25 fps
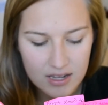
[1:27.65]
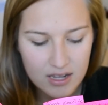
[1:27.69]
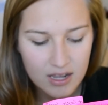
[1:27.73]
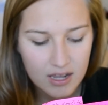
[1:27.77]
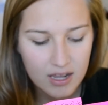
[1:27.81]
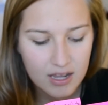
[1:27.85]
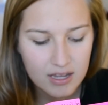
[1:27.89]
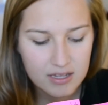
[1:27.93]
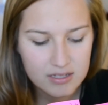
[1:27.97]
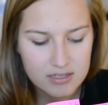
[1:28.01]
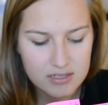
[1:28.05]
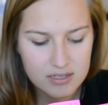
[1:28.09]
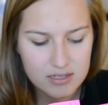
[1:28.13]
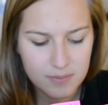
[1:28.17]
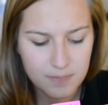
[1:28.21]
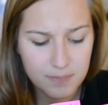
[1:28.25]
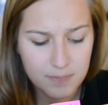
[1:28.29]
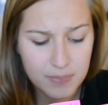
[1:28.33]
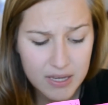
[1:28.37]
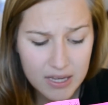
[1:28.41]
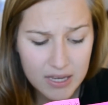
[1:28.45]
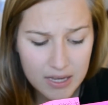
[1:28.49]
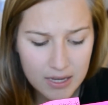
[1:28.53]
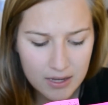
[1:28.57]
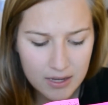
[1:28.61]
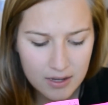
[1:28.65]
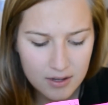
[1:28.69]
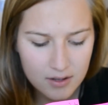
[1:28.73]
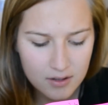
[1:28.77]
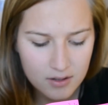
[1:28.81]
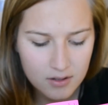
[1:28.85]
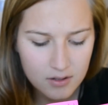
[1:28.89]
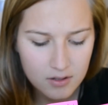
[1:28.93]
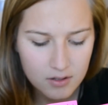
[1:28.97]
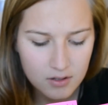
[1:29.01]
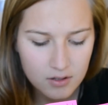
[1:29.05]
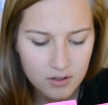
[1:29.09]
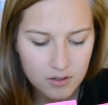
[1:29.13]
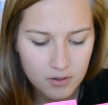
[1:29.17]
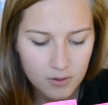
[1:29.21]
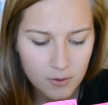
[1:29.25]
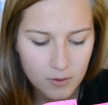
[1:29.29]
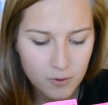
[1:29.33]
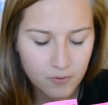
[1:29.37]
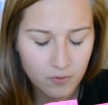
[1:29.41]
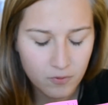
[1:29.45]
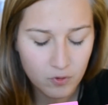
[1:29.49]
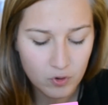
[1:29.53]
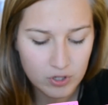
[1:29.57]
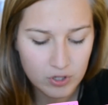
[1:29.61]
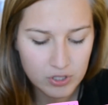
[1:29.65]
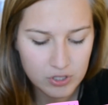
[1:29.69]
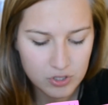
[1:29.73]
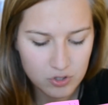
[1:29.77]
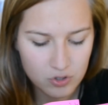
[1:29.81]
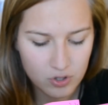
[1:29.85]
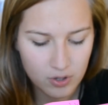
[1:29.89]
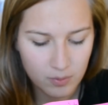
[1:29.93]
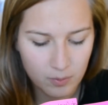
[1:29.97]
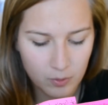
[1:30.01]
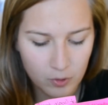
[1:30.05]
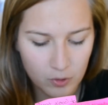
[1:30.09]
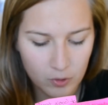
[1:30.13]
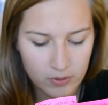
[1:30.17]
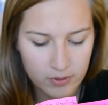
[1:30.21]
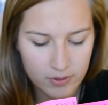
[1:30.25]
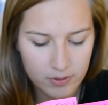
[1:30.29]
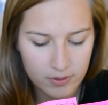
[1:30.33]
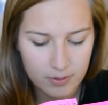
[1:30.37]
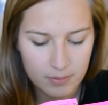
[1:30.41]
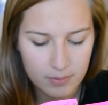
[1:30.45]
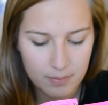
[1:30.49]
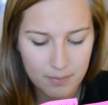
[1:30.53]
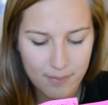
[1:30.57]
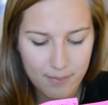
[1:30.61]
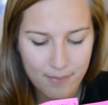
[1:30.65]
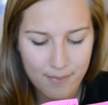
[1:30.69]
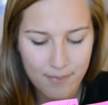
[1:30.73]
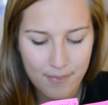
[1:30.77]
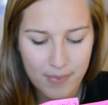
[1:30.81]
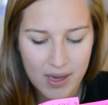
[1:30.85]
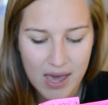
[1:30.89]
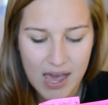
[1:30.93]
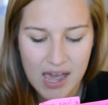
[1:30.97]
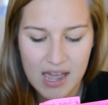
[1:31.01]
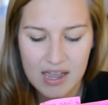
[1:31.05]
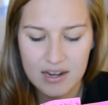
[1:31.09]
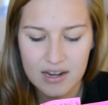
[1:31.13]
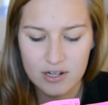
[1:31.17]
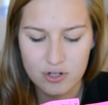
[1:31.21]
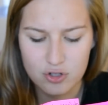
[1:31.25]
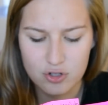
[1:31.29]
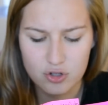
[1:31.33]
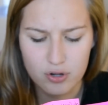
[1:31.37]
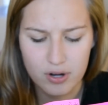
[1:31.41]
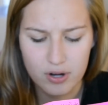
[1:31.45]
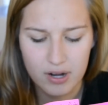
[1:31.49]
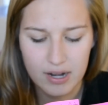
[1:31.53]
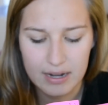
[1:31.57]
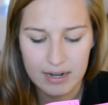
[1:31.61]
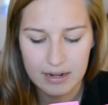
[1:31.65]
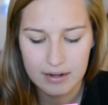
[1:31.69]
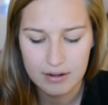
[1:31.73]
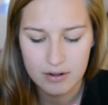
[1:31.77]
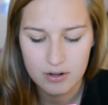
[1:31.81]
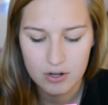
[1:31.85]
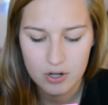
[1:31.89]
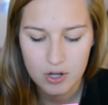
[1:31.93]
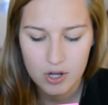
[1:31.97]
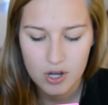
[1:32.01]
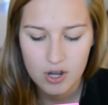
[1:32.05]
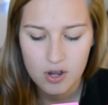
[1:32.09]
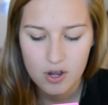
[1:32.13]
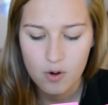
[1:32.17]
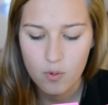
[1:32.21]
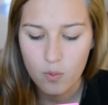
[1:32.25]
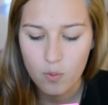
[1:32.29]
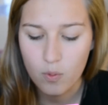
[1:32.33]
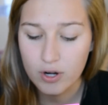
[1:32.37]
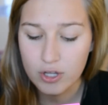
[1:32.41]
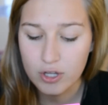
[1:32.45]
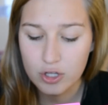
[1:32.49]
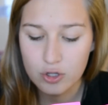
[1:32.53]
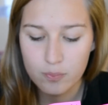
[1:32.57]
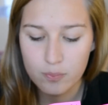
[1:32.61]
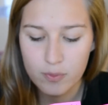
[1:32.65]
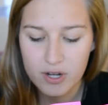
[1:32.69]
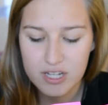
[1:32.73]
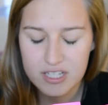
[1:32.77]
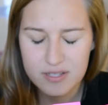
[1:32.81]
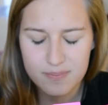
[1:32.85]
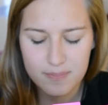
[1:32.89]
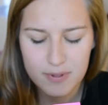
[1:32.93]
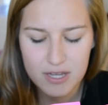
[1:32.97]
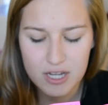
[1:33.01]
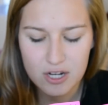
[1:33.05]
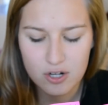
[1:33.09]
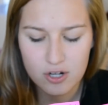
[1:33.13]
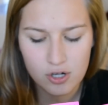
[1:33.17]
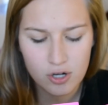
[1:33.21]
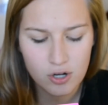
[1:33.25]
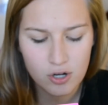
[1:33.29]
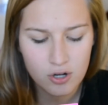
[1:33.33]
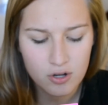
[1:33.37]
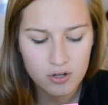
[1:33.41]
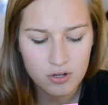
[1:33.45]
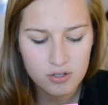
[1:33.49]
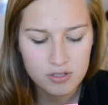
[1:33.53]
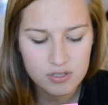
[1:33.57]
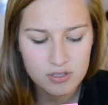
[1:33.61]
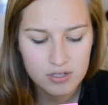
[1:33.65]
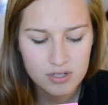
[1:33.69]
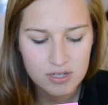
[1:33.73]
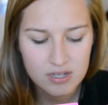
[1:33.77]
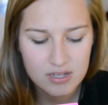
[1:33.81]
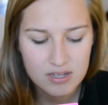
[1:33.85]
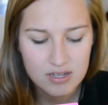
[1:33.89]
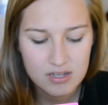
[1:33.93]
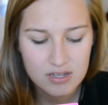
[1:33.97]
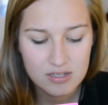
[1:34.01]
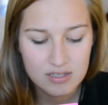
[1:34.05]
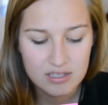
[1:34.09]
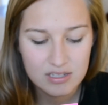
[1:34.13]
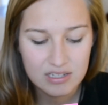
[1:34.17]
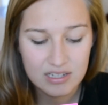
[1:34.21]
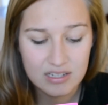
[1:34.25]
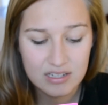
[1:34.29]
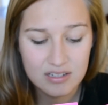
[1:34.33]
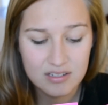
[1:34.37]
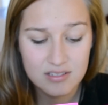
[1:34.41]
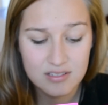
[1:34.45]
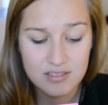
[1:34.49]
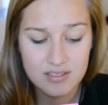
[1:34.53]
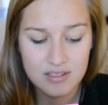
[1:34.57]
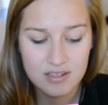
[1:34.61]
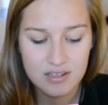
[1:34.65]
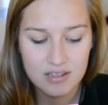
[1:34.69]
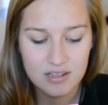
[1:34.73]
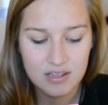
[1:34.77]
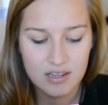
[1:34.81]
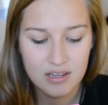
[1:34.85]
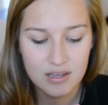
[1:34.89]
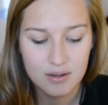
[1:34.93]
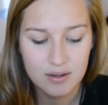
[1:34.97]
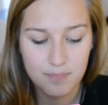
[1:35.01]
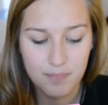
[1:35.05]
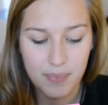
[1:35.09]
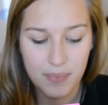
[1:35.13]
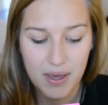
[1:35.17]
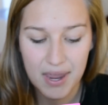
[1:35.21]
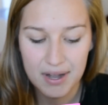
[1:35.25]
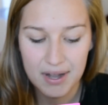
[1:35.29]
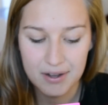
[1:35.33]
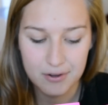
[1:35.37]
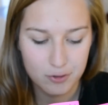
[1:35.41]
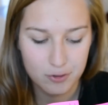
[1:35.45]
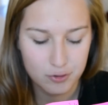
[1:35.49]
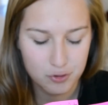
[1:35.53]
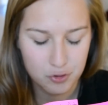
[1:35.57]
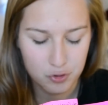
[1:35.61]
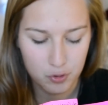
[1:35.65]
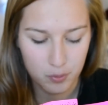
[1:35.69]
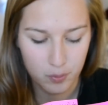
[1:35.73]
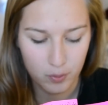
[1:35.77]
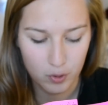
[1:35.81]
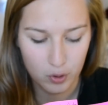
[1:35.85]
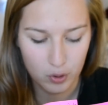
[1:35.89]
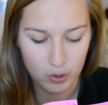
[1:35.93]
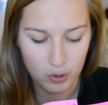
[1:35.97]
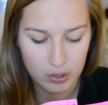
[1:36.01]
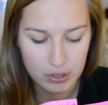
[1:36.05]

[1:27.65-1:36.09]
is to be, her voice trembled, penetrated. What you must be, girls, is impenetrable.